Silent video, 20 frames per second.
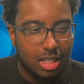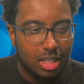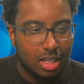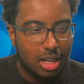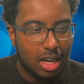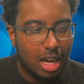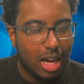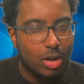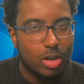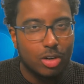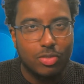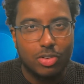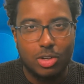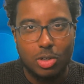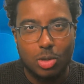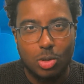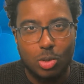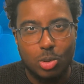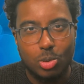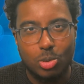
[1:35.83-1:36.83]
I don't even
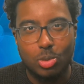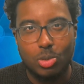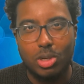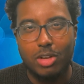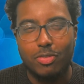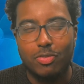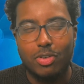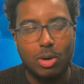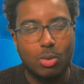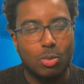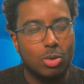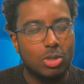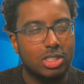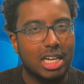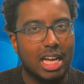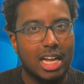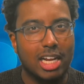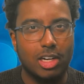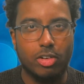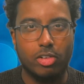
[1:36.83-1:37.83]
know who, if I was
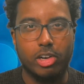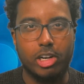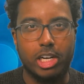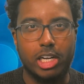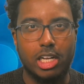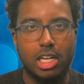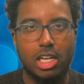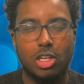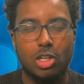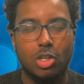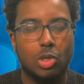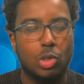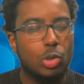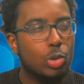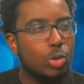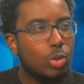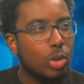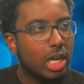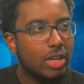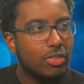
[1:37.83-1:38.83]
angry, who do
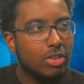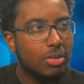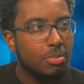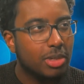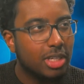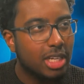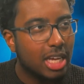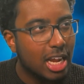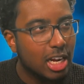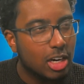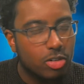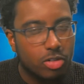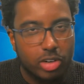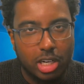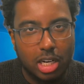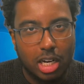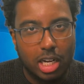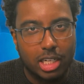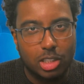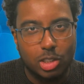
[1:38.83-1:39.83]
I even be angry
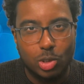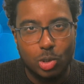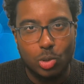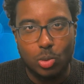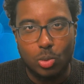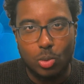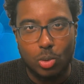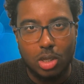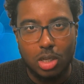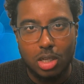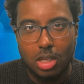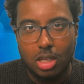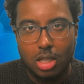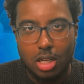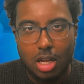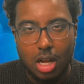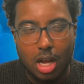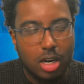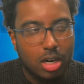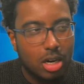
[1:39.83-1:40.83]
to?
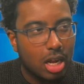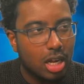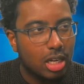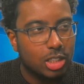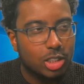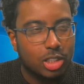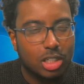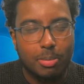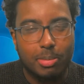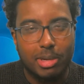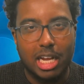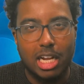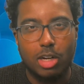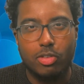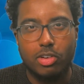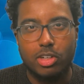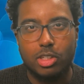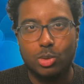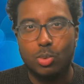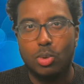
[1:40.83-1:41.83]
Should I be angry
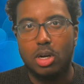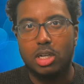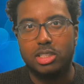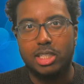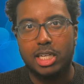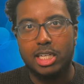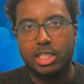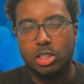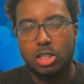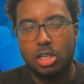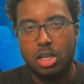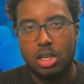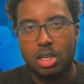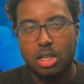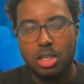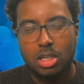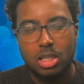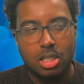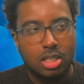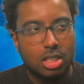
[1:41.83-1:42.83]
to Arteta,
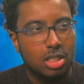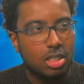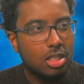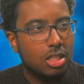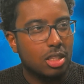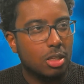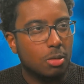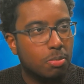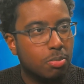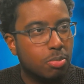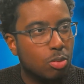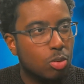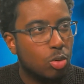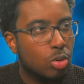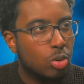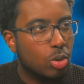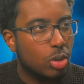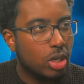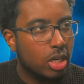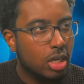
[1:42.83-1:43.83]
the
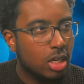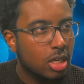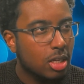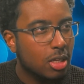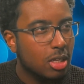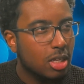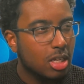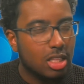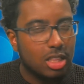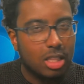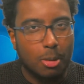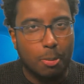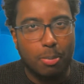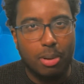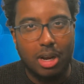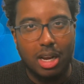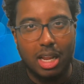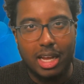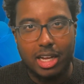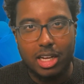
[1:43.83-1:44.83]
board, the
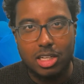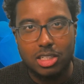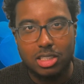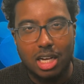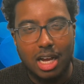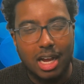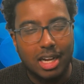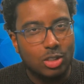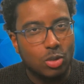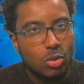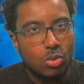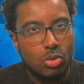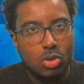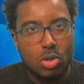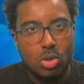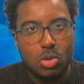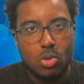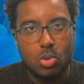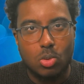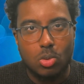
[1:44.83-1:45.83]
players? I don't
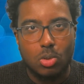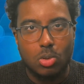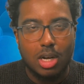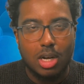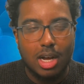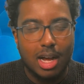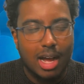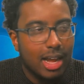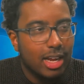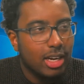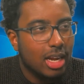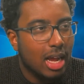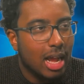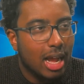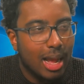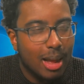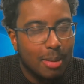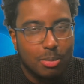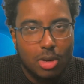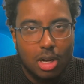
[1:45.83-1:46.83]
know.
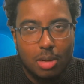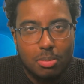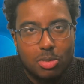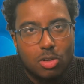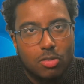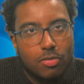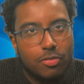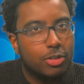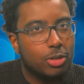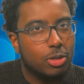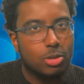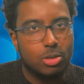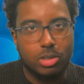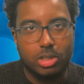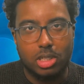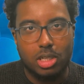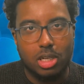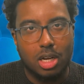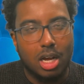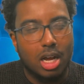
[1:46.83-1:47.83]
I'm confused.
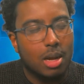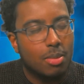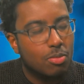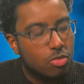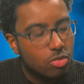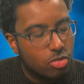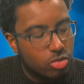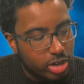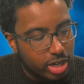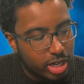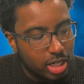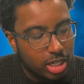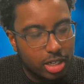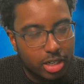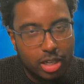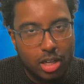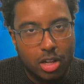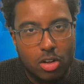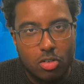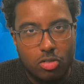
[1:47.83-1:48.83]
I'm
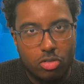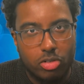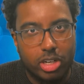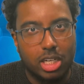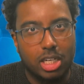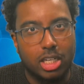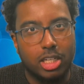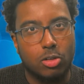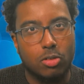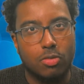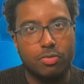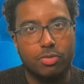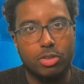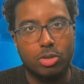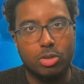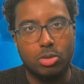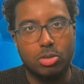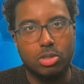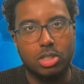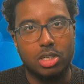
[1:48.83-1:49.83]
really, really
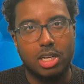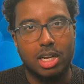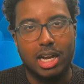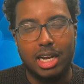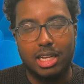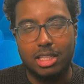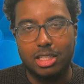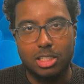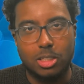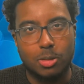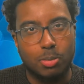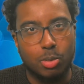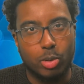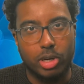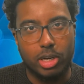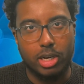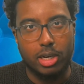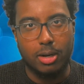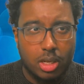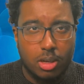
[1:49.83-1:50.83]
confused at this
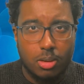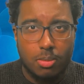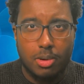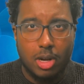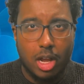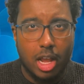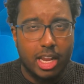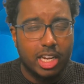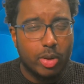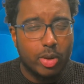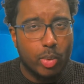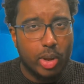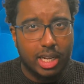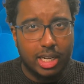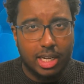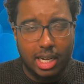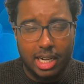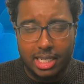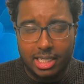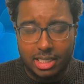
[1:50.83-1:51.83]
point. But anyway,
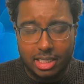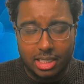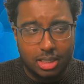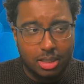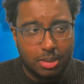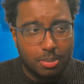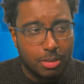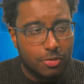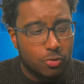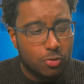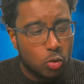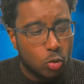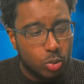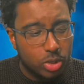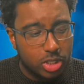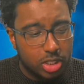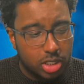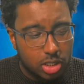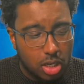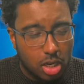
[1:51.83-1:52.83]
guys, before we
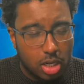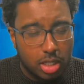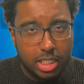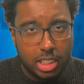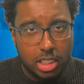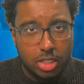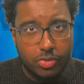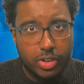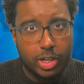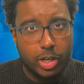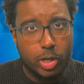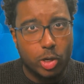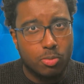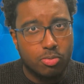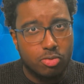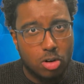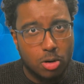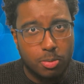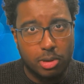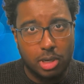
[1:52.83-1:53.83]
start this video
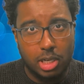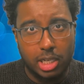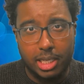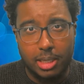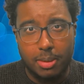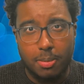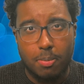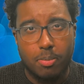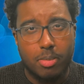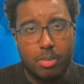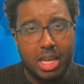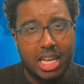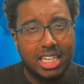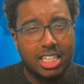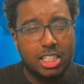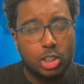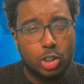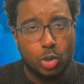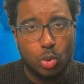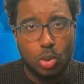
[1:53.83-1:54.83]
properly, make
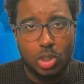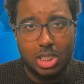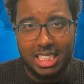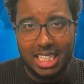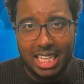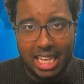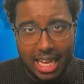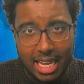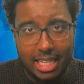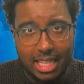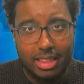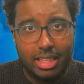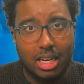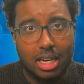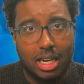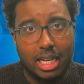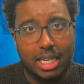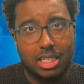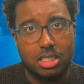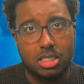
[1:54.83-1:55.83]
sure to hit the
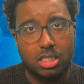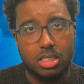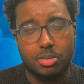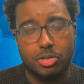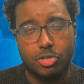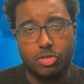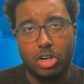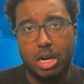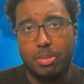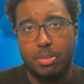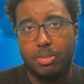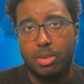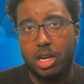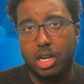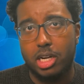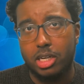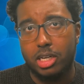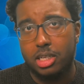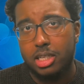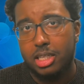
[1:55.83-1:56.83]
like and subscribe
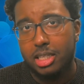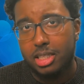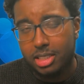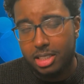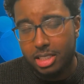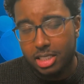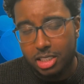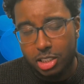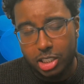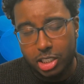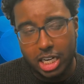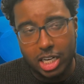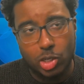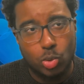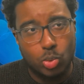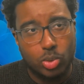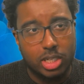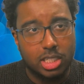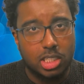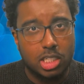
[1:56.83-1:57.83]
button. This channel
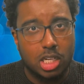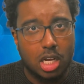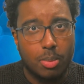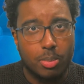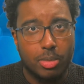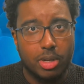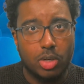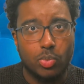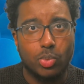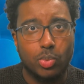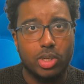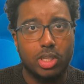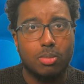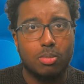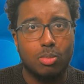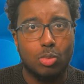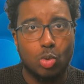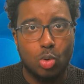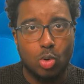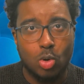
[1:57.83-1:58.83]
is coming with
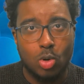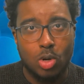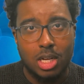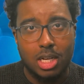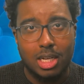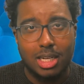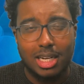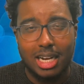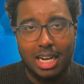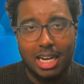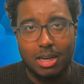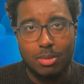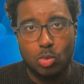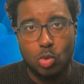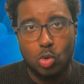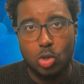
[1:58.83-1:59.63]
more and more